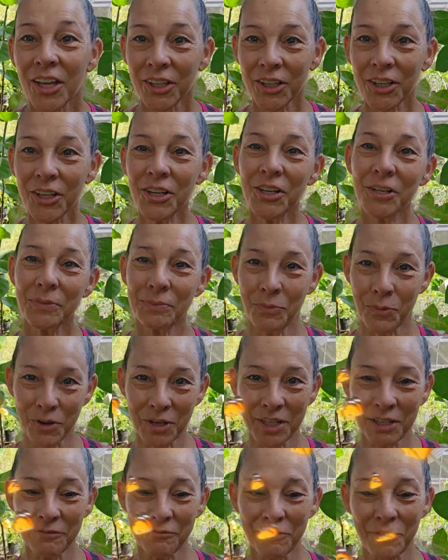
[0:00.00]
Good
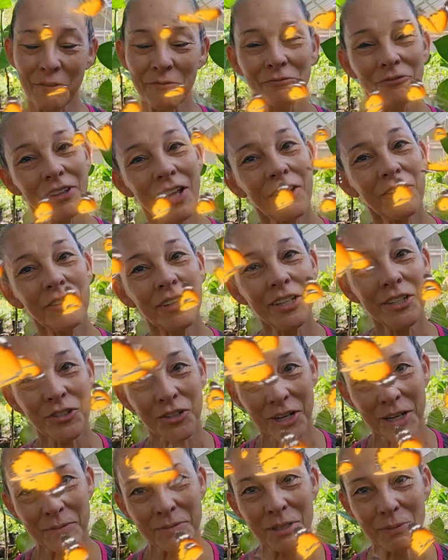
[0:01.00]
morning from Fluttering
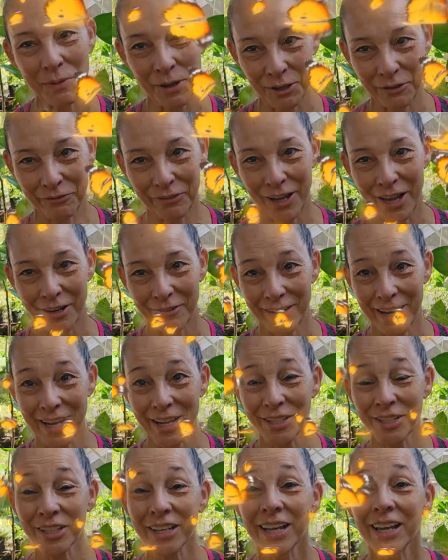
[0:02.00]
Dreams Butterfly
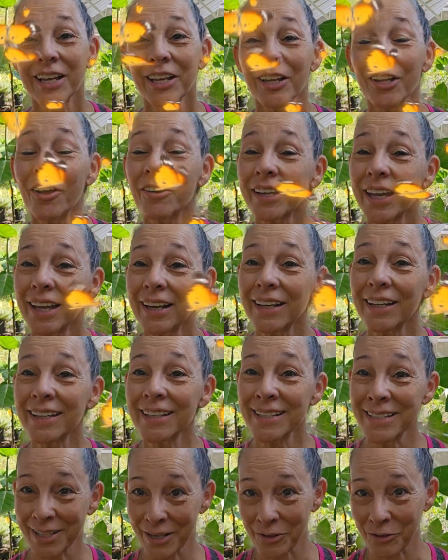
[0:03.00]
Ranch, located
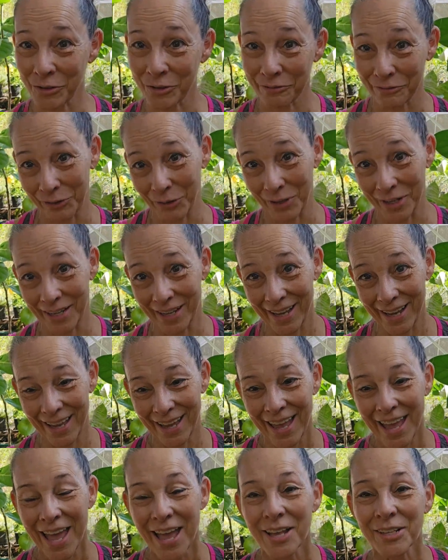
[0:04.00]
in Central Florida.
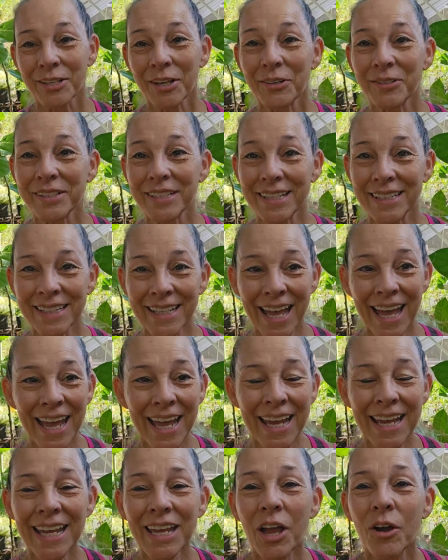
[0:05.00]
So
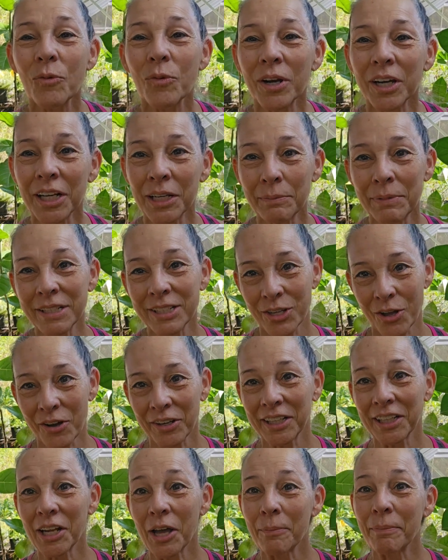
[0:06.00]
today we're going to be
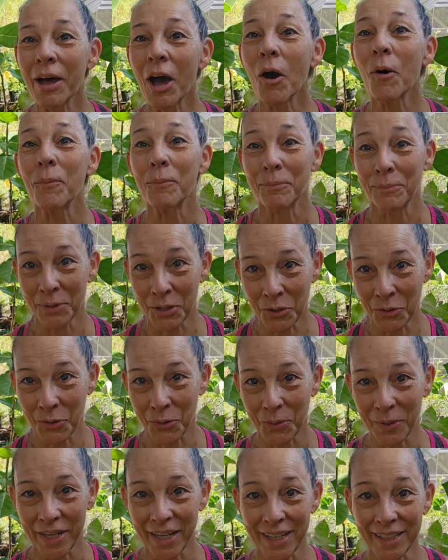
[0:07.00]
talking about
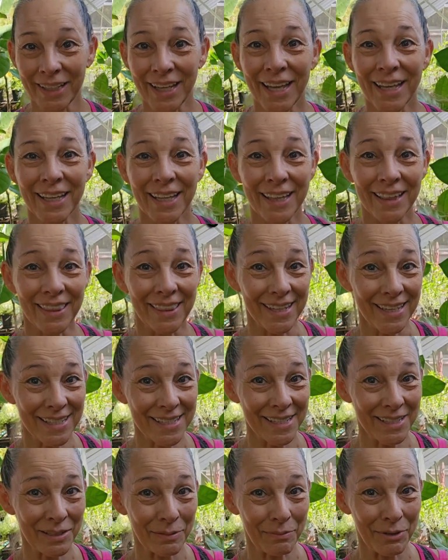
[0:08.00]
milkweed. This
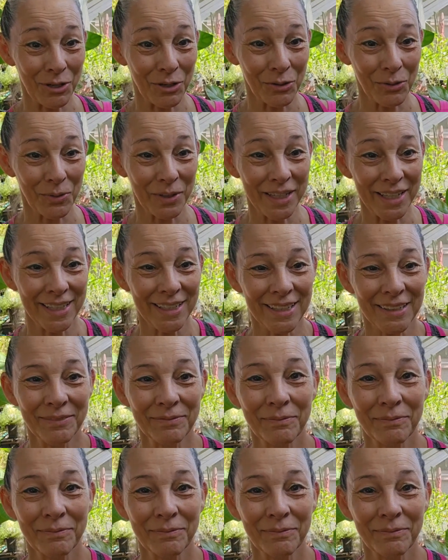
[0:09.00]
is a milkweed,